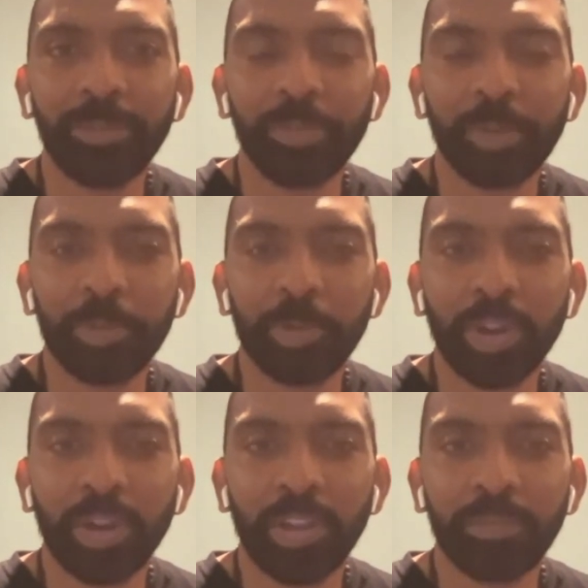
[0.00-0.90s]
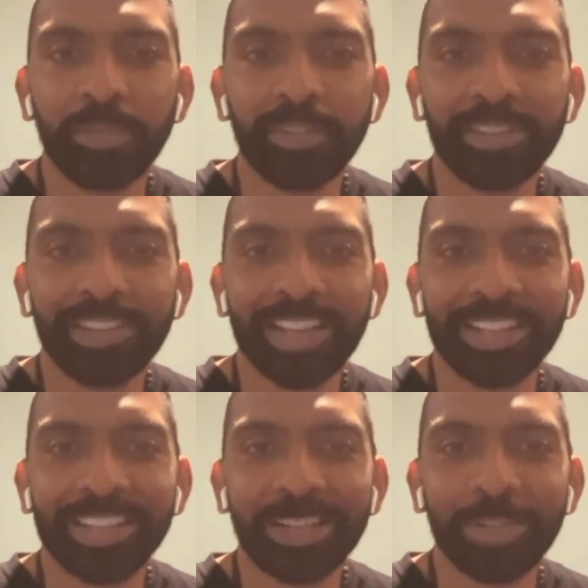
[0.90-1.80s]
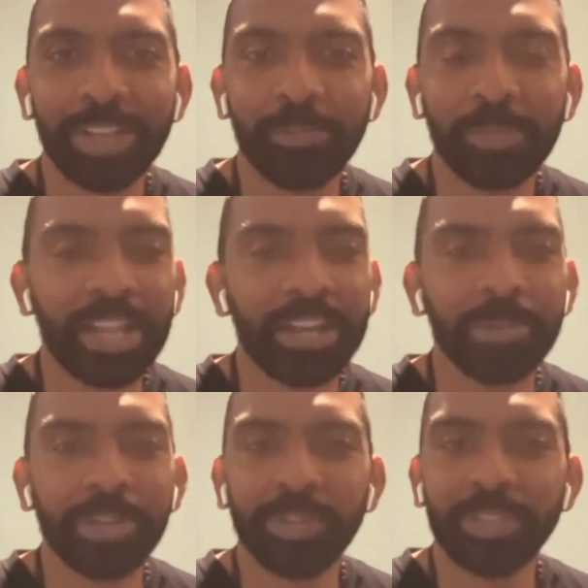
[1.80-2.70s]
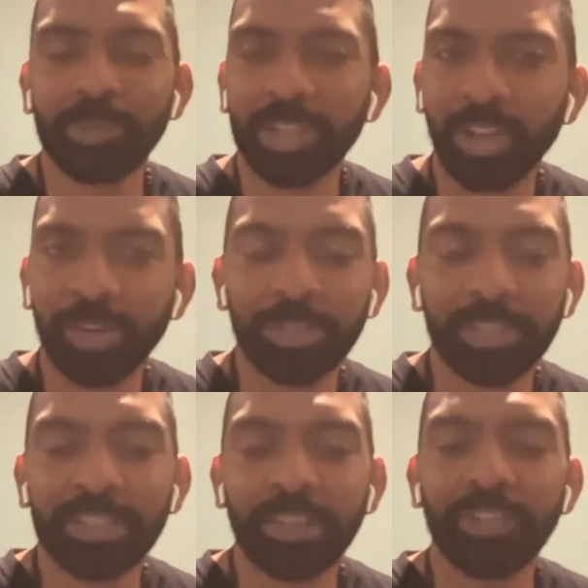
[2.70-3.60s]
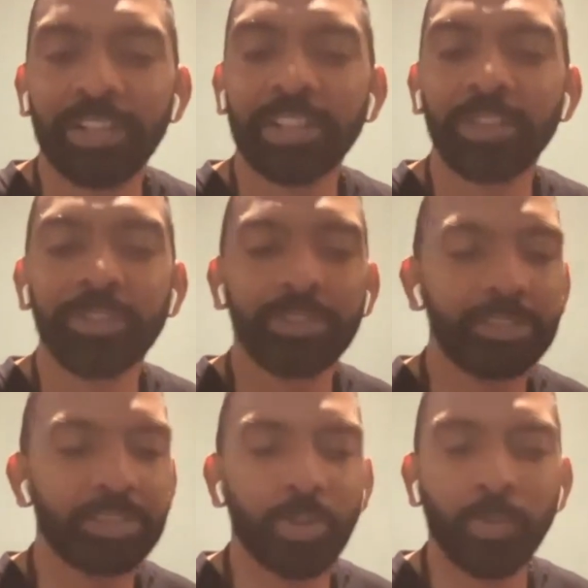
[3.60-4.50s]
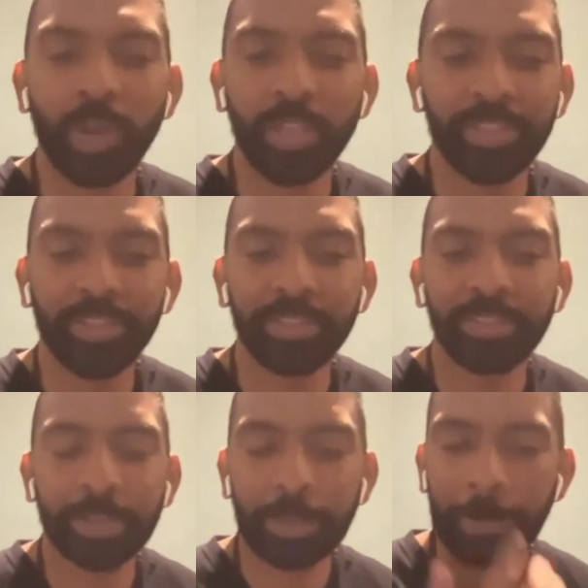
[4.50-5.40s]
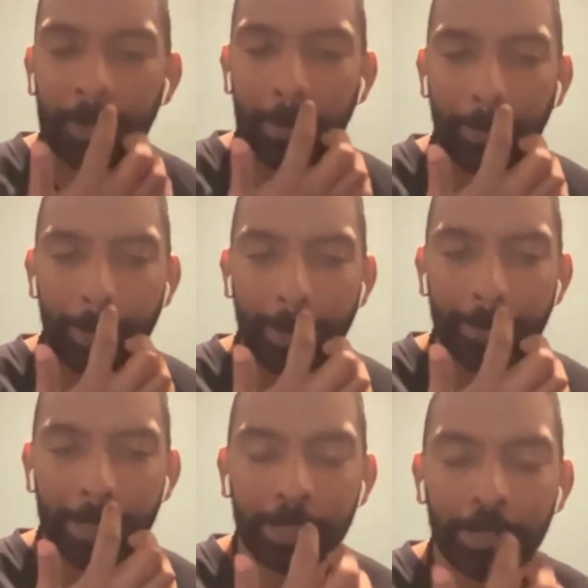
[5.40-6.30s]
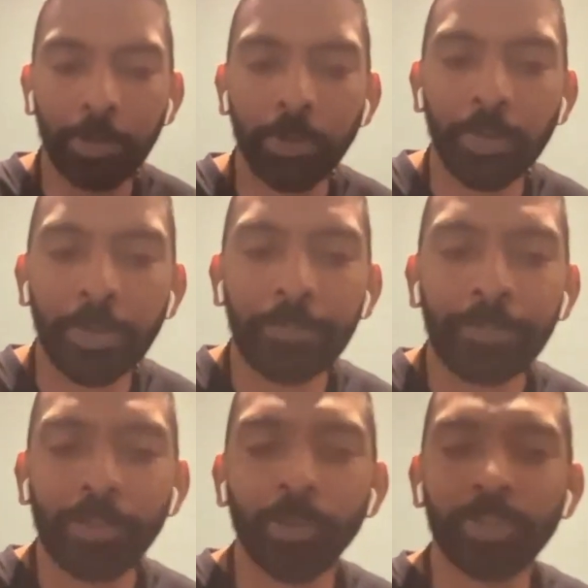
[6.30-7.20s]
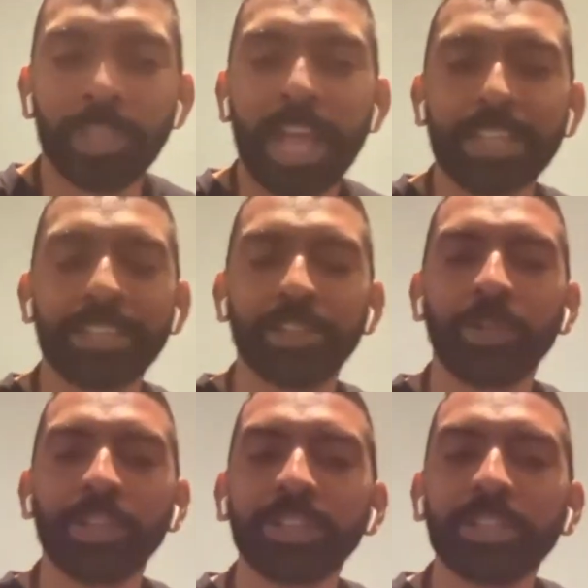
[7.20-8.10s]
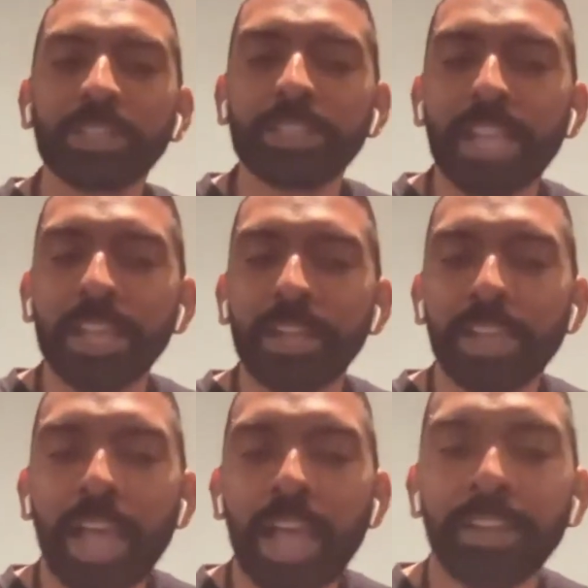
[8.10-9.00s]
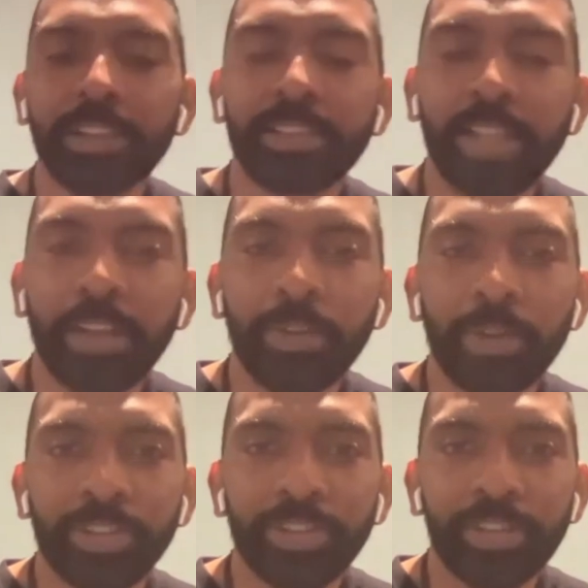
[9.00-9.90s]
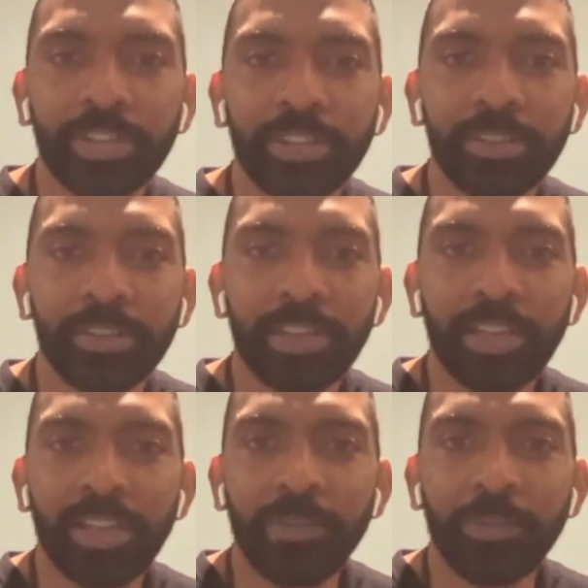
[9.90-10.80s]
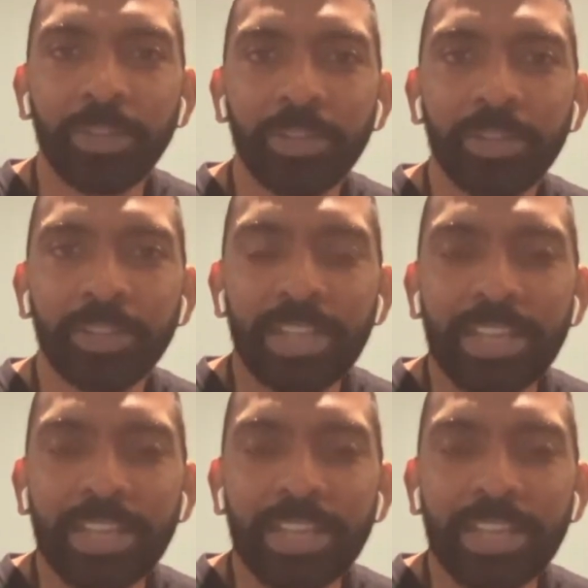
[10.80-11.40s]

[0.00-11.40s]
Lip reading: with people who are on at the same time. But anybody who wants to be anonymous and stuff like that, don't want, anybody to know who's asking the question, just send Alex that question and we'll